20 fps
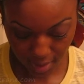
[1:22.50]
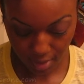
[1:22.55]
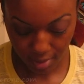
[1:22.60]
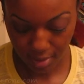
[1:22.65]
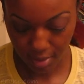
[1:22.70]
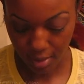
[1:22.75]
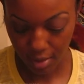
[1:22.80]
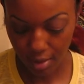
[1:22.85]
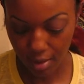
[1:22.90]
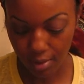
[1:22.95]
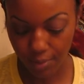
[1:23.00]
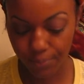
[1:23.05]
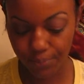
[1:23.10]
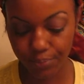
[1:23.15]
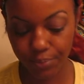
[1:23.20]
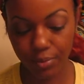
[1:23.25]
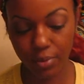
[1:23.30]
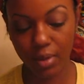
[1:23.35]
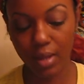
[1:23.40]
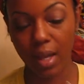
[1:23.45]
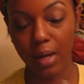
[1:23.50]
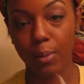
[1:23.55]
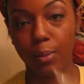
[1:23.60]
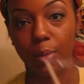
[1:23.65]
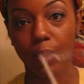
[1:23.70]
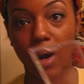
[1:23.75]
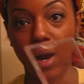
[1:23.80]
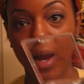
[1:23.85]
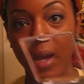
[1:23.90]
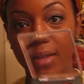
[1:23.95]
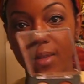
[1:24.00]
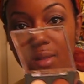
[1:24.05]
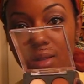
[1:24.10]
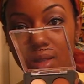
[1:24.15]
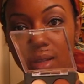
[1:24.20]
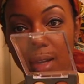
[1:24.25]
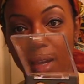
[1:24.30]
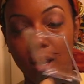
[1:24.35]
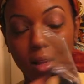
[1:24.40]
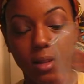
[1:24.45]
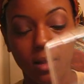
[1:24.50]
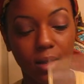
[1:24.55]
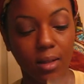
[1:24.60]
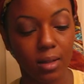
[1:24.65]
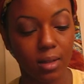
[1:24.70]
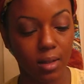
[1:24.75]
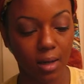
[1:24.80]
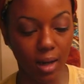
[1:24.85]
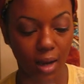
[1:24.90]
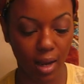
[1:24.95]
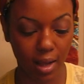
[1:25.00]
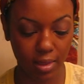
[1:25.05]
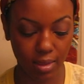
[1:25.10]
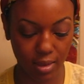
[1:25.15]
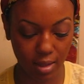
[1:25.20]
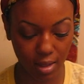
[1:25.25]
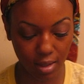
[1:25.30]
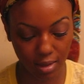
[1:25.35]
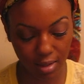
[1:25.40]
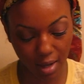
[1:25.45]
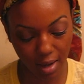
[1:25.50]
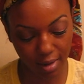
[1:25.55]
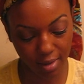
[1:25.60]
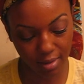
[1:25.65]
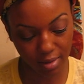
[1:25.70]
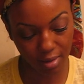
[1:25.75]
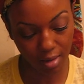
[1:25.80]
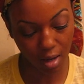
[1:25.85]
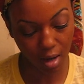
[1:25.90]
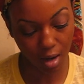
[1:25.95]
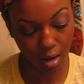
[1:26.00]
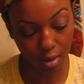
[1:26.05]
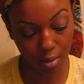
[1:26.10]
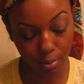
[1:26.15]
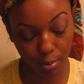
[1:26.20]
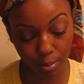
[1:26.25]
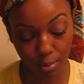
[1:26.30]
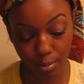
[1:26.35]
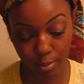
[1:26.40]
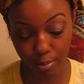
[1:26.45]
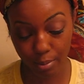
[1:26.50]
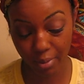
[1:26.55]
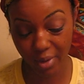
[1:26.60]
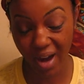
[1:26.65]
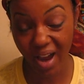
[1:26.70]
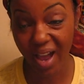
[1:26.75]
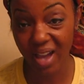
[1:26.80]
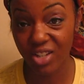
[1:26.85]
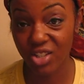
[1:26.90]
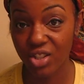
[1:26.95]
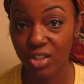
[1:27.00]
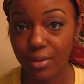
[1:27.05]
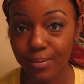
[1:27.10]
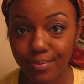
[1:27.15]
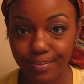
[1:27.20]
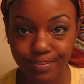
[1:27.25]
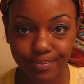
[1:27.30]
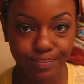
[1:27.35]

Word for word: took the like bronzy color, I think that is called Brash.